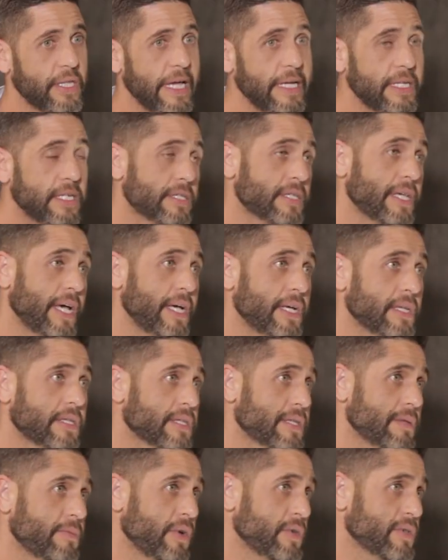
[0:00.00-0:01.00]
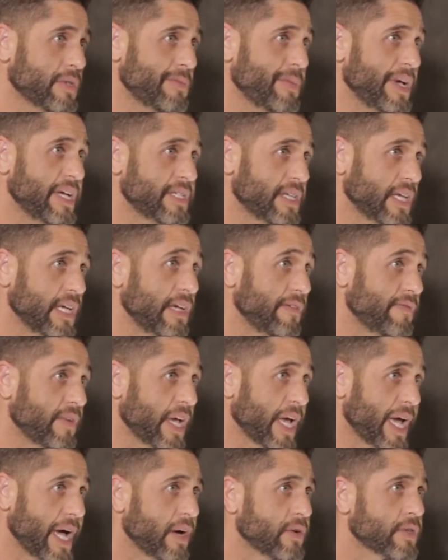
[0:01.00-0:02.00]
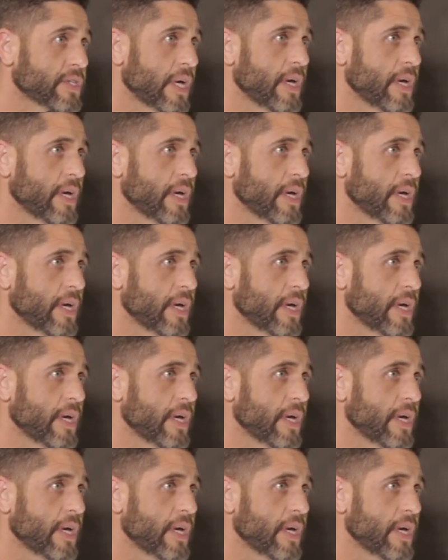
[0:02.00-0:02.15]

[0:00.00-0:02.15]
they just say it's the most amazing evening out.